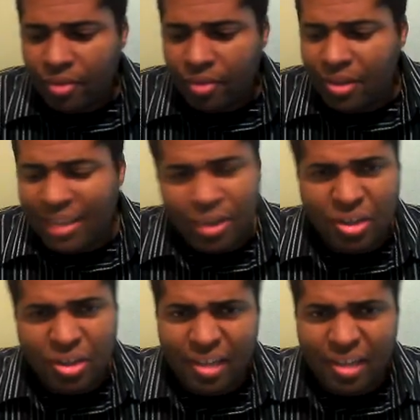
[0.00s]
things that are
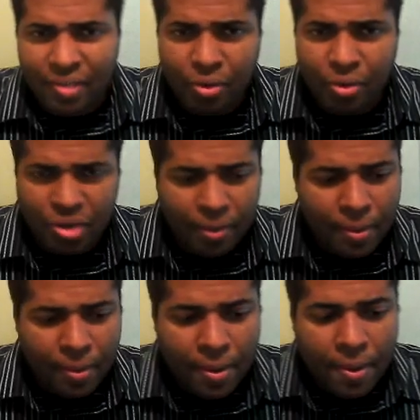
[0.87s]
usually living. Usually,
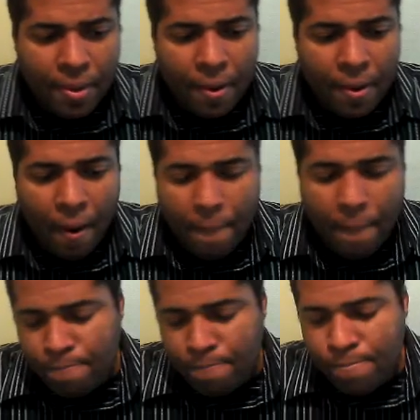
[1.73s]

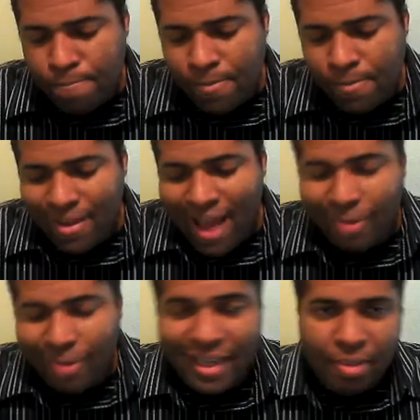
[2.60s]
um, I
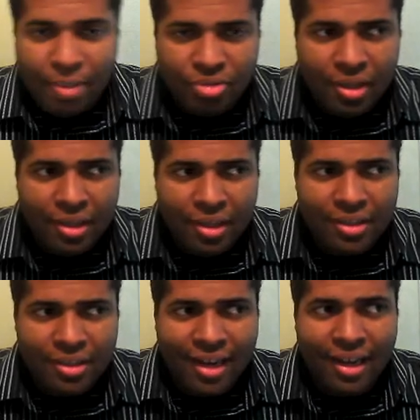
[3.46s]
would say chemistry
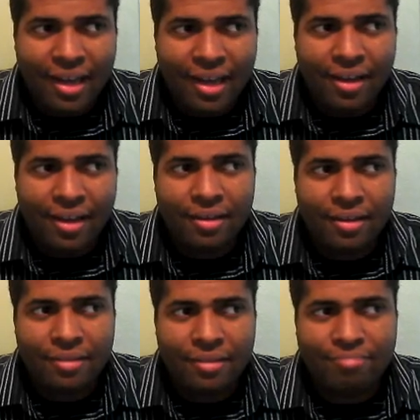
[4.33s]
is kind of like
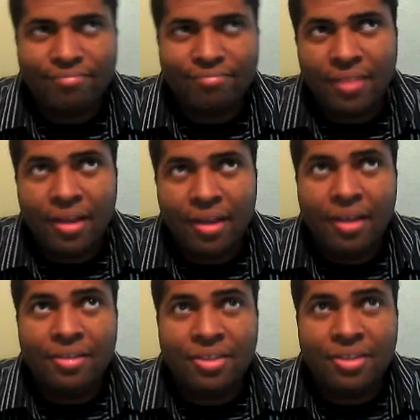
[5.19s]

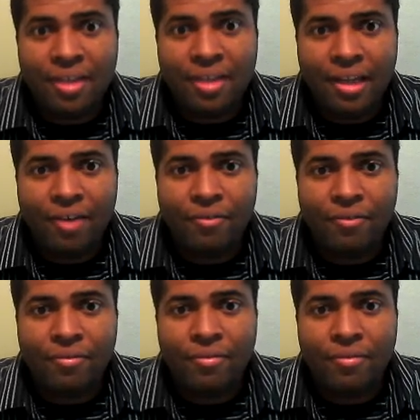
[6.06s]
the study
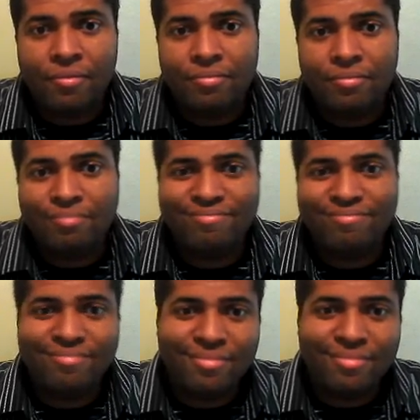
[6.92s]
of
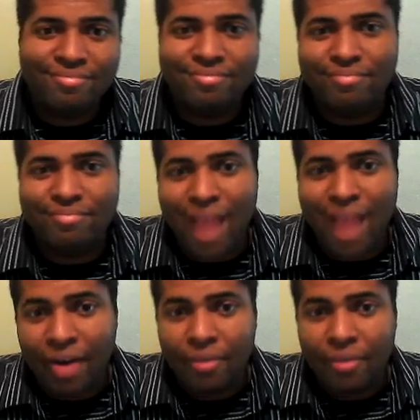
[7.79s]
matter.